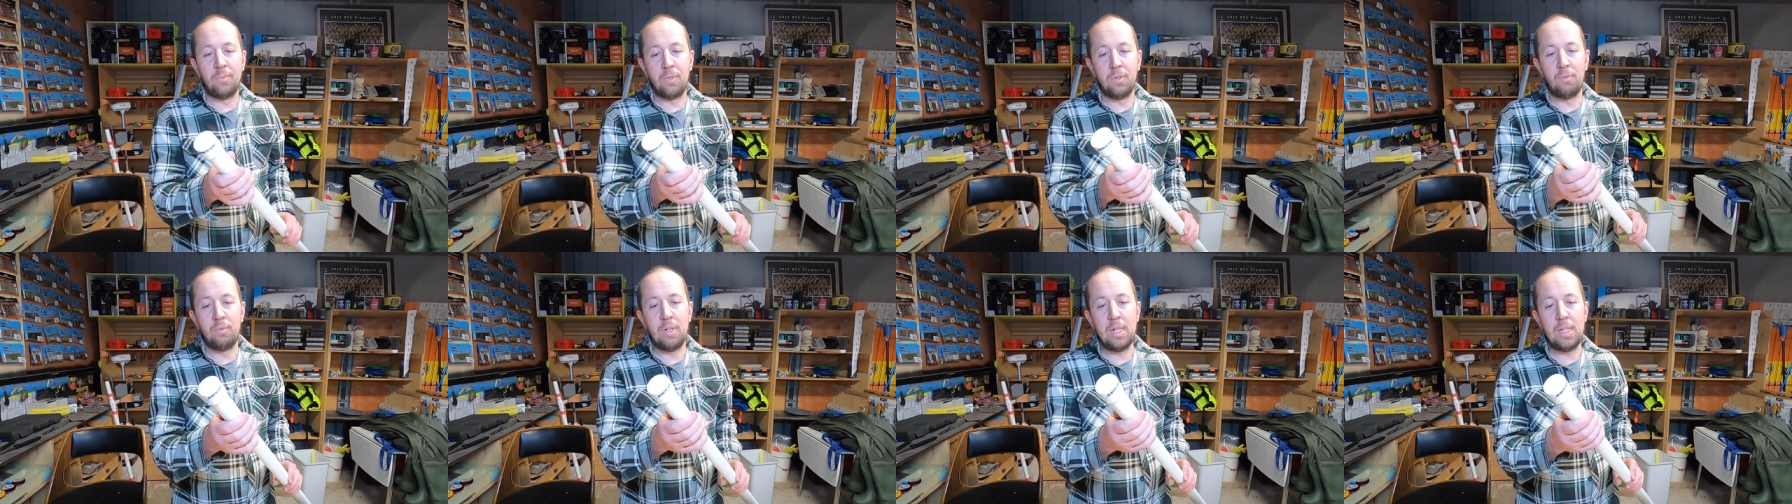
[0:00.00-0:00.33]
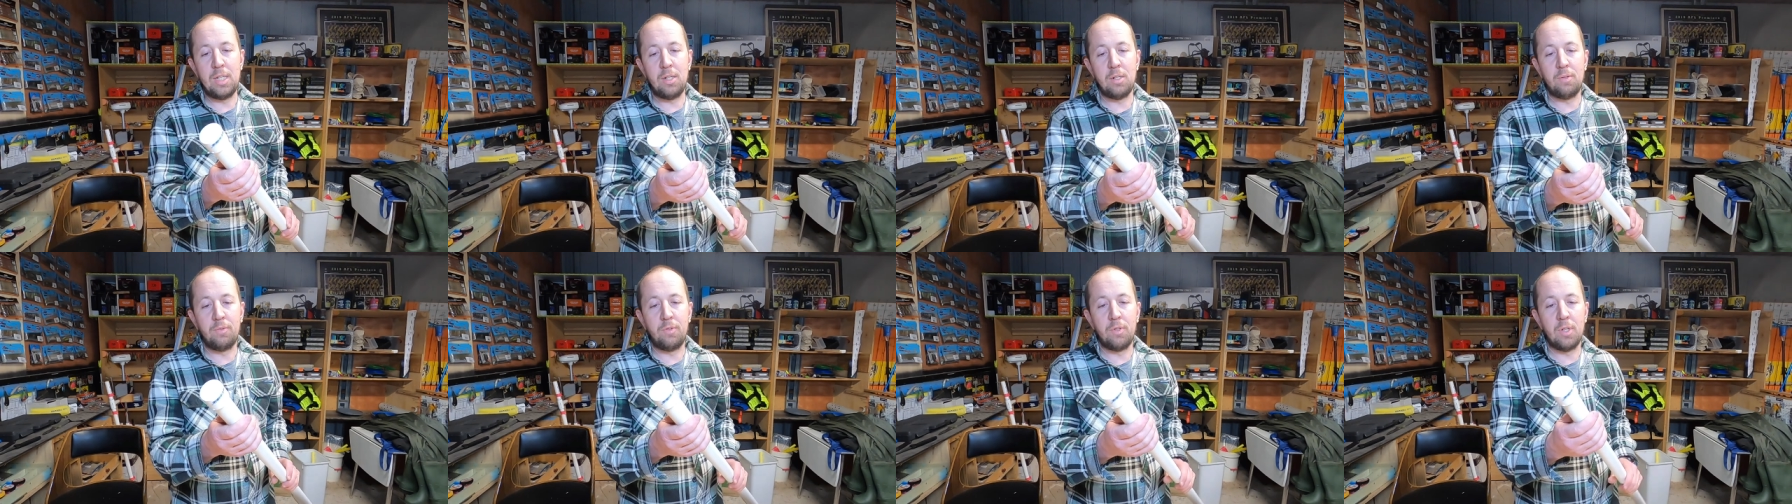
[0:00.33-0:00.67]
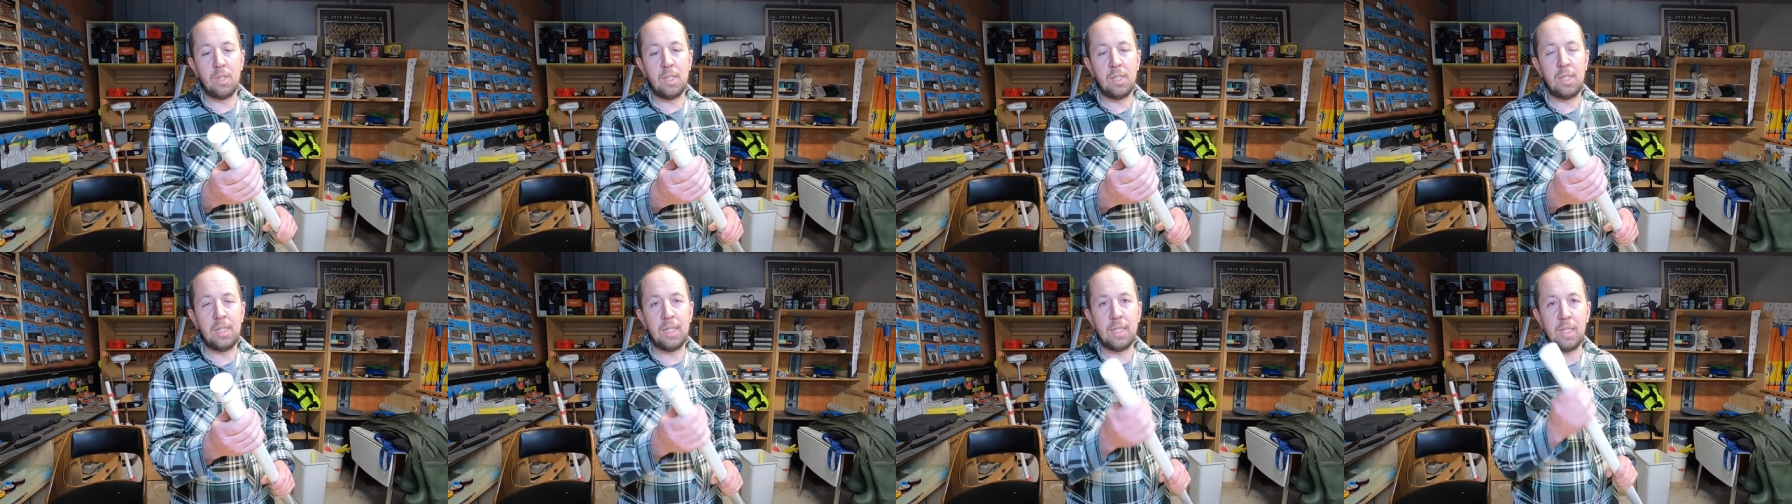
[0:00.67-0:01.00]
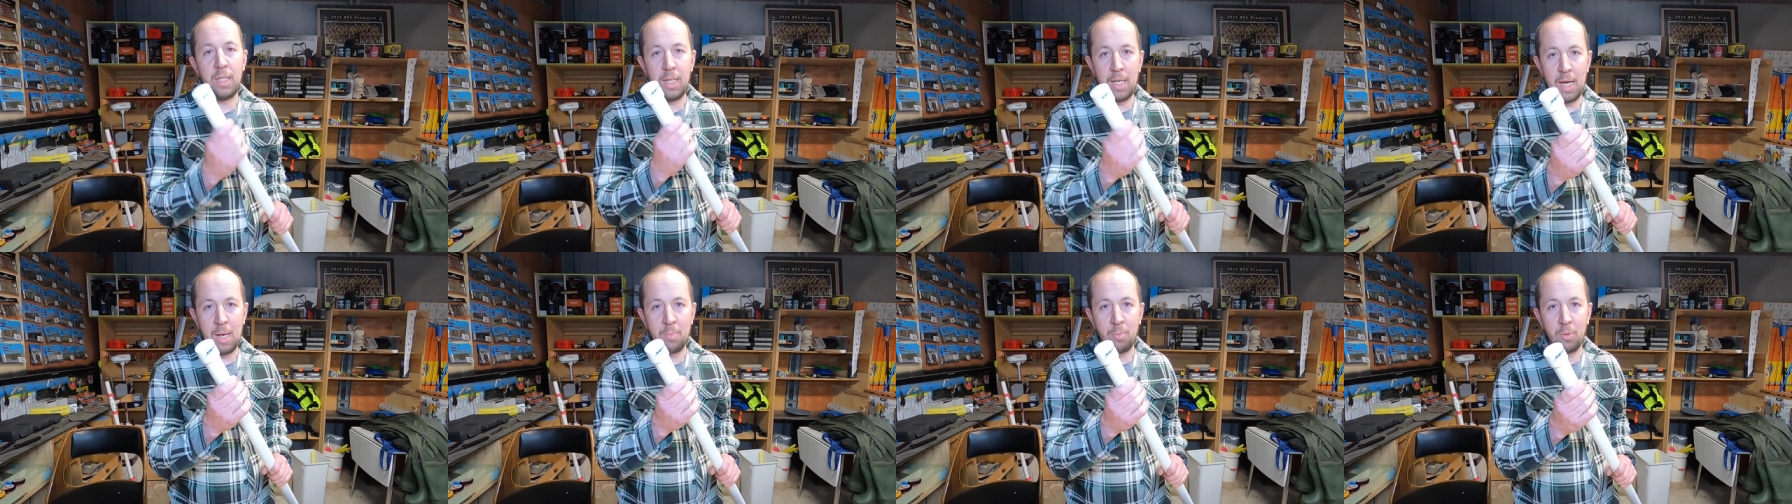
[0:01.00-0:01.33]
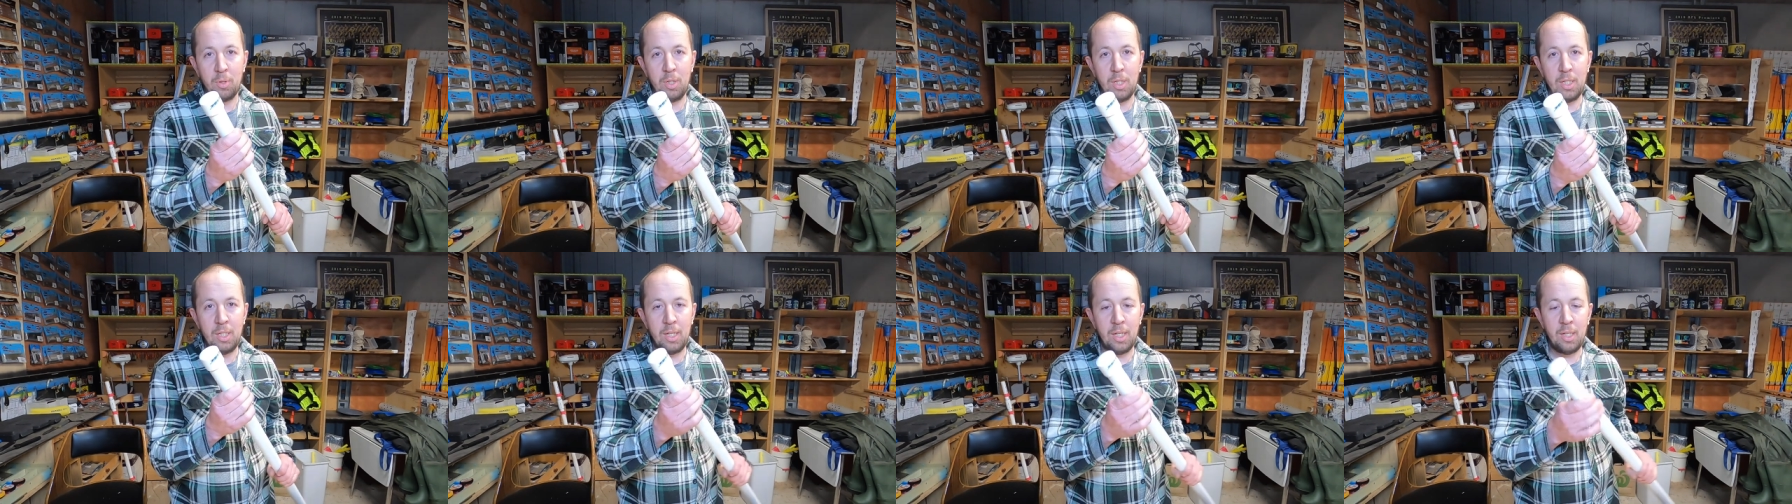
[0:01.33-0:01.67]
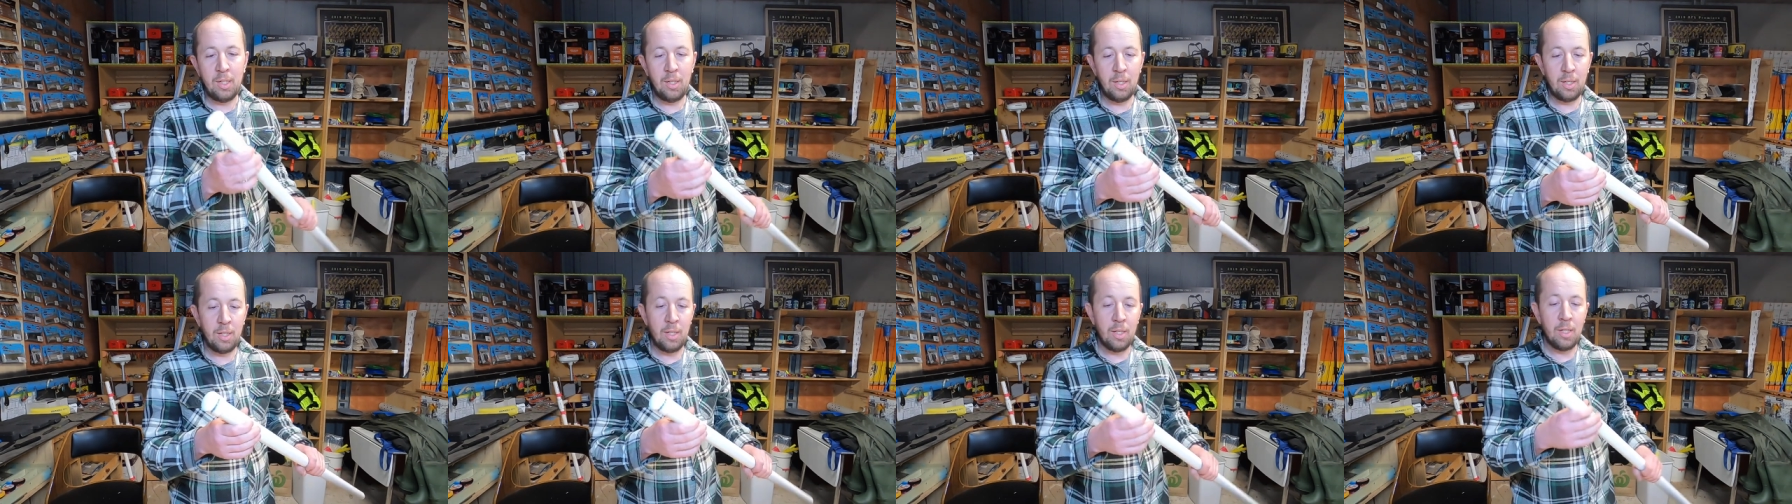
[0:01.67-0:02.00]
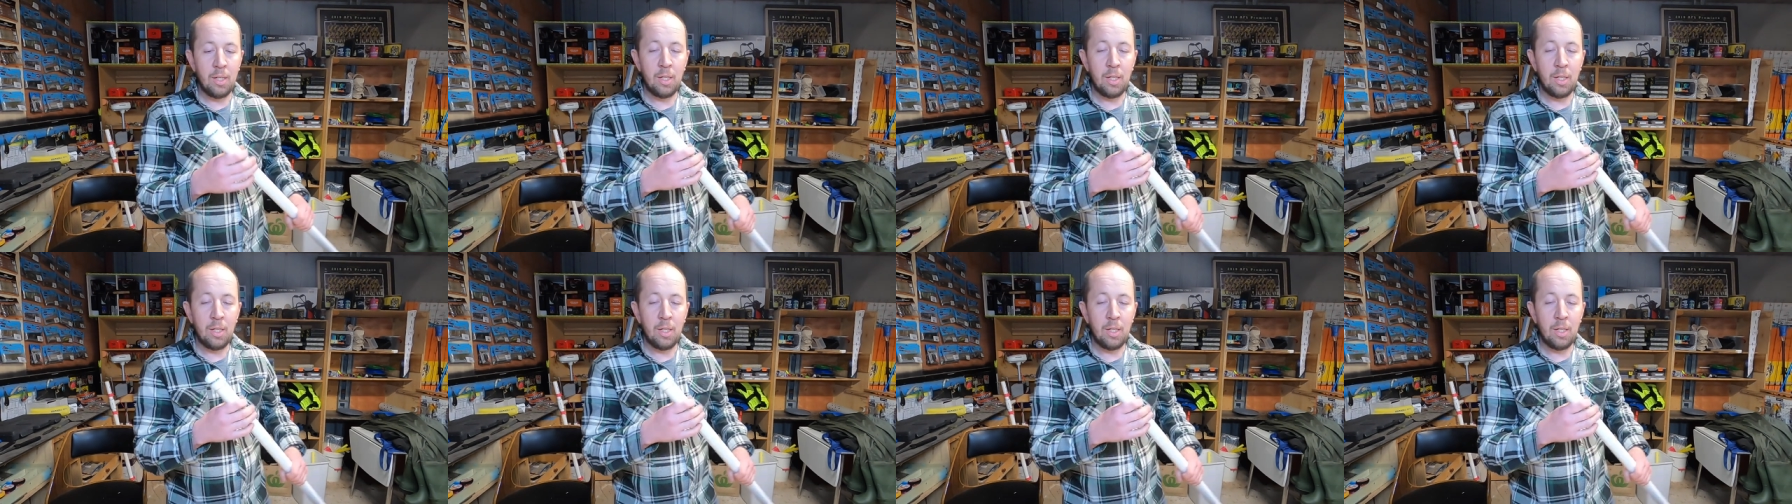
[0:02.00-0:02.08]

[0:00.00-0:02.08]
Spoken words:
the reason I've got the second cap on this end